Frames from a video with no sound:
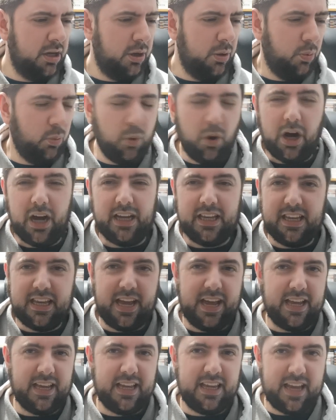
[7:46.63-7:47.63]
what I can
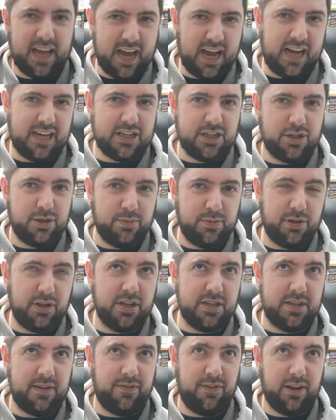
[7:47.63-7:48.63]
get in cash,
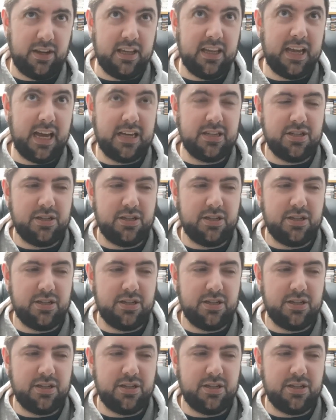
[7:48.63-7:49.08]
because if I can get